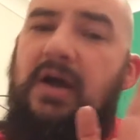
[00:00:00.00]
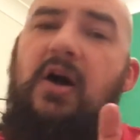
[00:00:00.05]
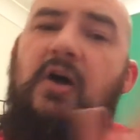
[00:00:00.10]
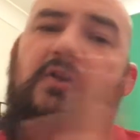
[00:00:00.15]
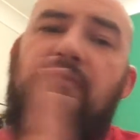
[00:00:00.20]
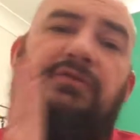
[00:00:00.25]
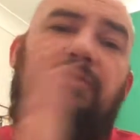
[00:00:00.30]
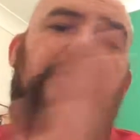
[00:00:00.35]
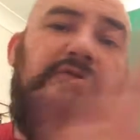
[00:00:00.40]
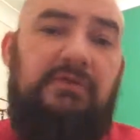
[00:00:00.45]

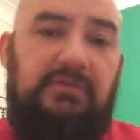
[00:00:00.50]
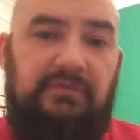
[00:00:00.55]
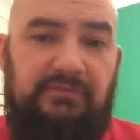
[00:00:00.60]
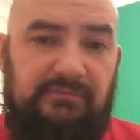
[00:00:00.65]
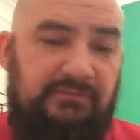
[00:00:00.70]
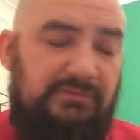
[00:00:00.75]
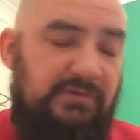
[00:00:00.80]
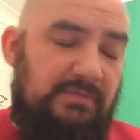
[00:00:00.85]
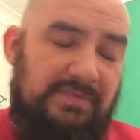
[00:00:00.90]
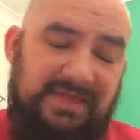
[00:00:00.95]
of
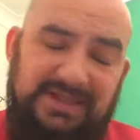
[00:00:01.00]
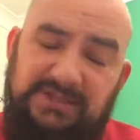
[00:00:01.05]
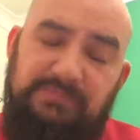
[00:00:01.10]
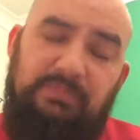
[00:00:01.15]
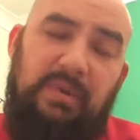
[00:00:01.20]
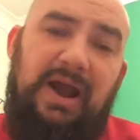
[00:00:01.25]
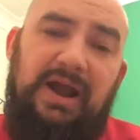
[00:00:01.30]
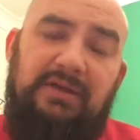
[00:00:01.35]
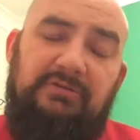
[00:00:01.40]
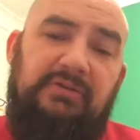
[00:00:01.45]
the, the mince
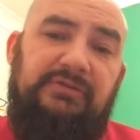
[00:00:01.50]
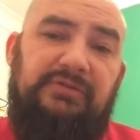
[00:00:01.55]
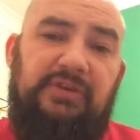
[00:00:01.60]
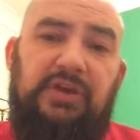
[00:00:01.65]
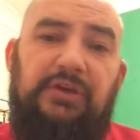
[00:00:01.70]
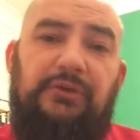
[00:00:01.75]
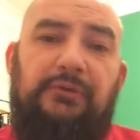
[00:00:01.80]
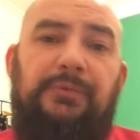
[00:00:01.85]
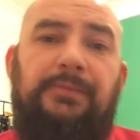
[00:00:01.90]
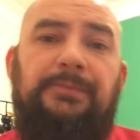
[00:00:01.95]
pie
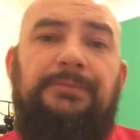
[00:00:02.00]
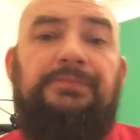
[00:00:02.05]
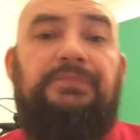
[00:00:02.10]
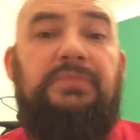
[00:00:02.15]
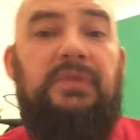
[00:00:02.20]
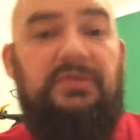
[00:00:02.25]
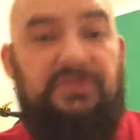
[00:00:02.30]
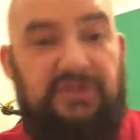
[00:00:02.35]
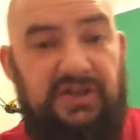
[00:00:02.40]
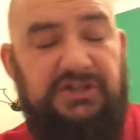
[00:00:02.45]
review,
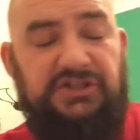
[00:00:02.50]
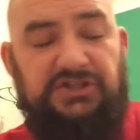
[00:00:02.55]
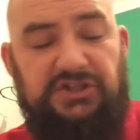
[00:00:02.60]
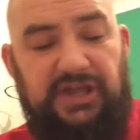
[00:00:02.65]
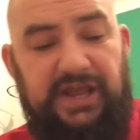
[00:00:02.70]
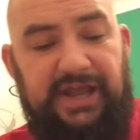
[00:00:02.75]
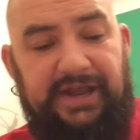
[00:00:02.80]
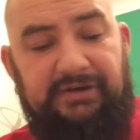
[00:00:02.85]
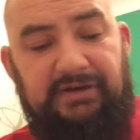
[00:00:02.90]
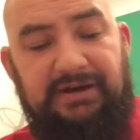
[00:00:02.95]
this
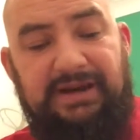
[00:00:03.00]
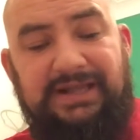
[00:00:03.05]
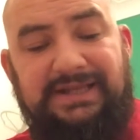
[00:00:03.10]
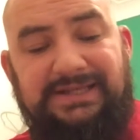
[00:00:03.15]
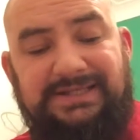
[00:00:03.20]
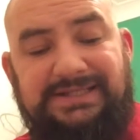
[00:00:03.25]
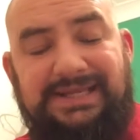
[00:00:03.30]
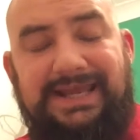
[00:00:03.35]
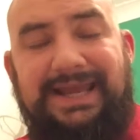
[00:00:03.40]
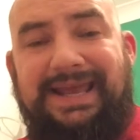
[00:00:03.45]
year at
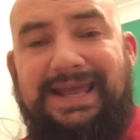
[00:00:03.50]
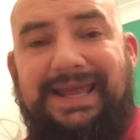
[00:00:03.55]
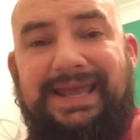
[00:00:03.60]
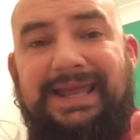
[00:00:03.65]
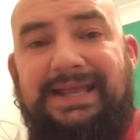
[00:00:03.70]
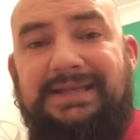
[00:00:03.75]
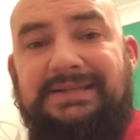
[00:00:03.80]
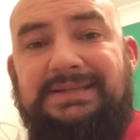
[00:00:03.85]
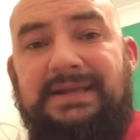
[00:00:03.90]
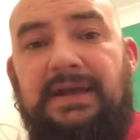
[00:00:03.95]
least,
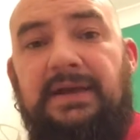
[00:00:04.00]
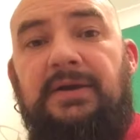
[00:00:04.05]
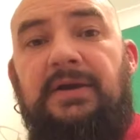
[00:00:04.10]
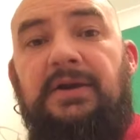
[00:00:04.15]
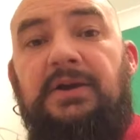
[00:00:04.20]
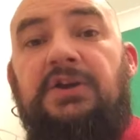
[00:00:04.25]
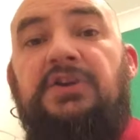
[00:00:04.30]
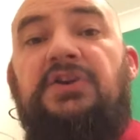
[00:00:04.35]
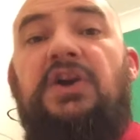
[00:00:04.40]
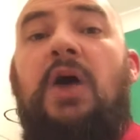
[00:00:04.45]
is
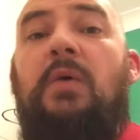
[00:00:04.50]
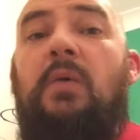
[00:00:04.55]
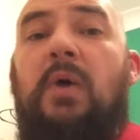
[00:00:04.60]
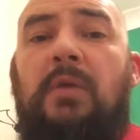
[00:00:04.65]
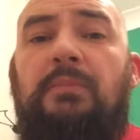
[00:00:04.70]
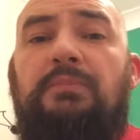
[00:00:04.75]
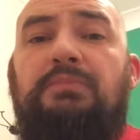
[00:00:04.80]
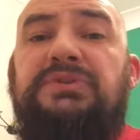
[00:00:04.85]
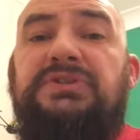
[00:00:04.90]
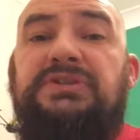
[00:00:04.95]
Co
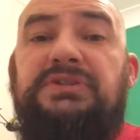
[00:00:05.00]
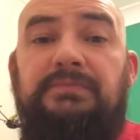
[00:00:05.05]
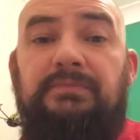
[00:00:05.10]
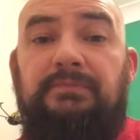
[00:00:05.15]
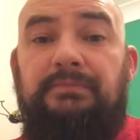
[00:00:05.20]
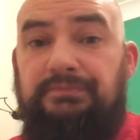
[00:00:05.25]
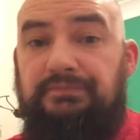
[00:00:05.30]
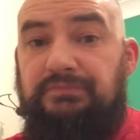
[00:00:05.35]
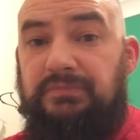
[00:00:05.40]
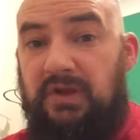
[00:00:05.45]
op's
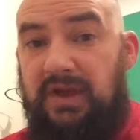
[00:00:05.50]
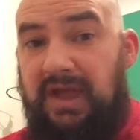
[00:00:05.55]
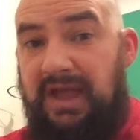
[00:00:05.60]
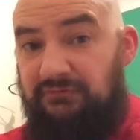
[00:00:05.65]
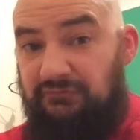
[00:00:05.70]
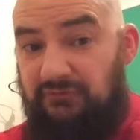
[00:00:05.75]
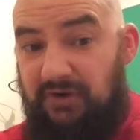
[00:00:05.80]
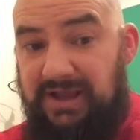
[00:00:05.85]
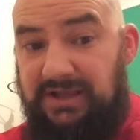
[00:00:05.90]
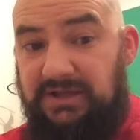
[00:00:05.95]

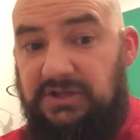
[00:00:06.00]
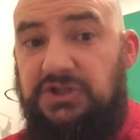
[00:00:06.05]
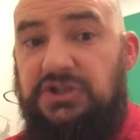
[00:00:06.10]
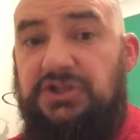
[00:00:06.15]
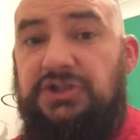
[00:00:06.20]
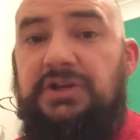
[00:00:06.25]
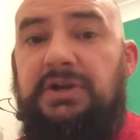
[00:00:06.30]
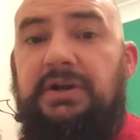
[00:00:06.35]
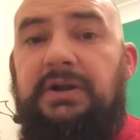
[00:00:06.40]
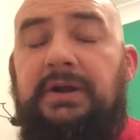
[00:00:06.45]

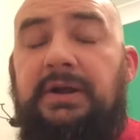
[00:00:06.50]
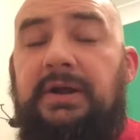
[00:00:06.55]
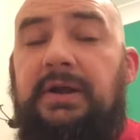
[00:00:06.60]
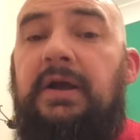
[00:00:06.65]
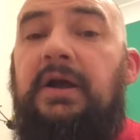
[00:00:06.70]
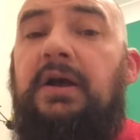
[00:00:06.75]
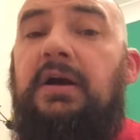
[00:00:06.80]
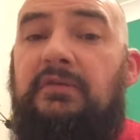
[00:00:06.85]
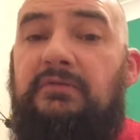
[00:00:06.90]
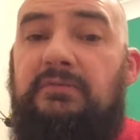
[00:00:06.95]
range
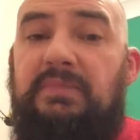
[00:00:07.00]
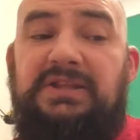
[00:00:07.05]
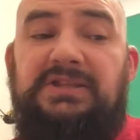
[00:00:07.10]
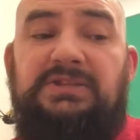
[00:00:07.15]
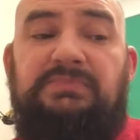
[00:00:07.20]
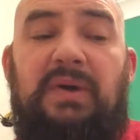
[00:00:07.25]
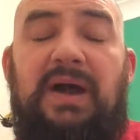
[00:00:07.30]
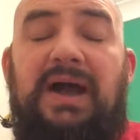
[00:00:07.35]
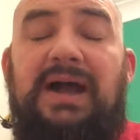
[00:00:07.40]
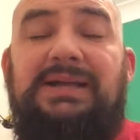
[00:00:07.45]
of
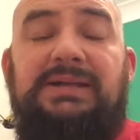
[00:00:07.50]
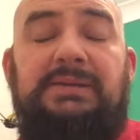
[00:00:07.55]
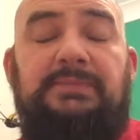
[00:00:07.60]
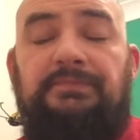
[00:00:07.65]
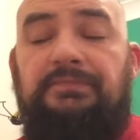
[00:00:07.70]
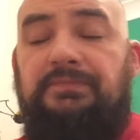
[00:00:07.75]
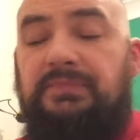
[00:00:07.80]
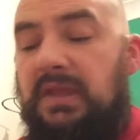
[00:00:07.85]
mince pie.